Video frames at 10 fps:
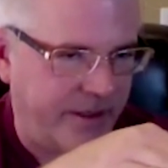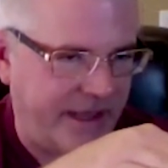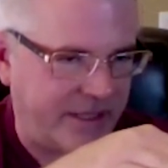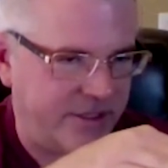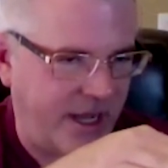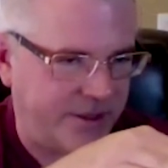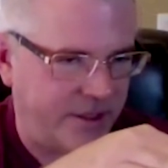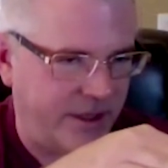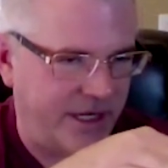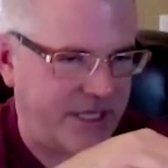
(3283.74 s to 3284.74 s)
That's
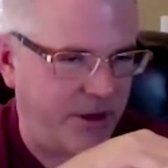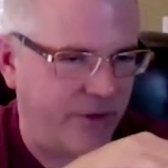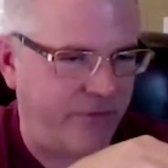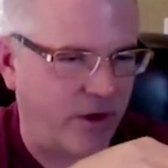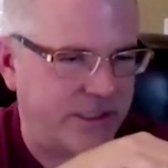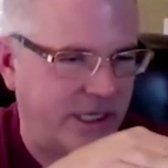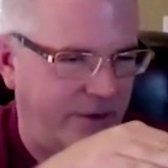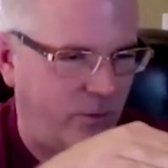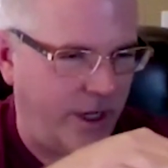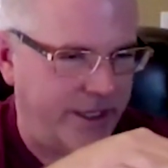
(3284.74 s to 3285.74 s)
not, anytime you're focusing
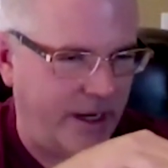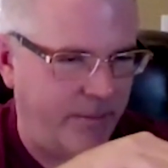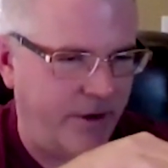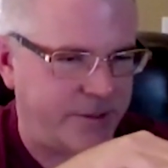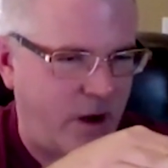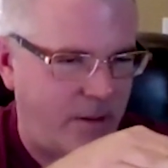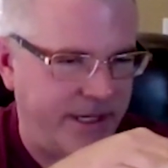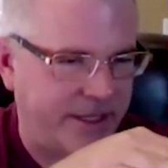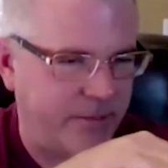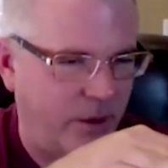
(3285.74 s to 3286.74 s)
on one number, it's probably
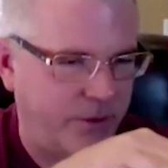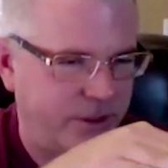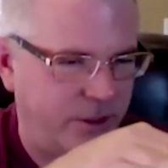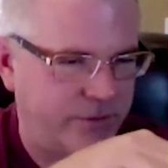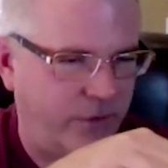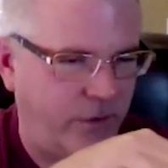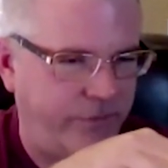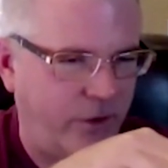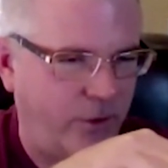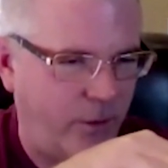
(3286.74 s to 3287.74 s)
not the most useful
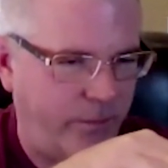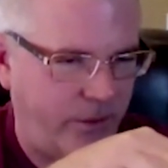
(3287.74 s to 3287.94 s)
focal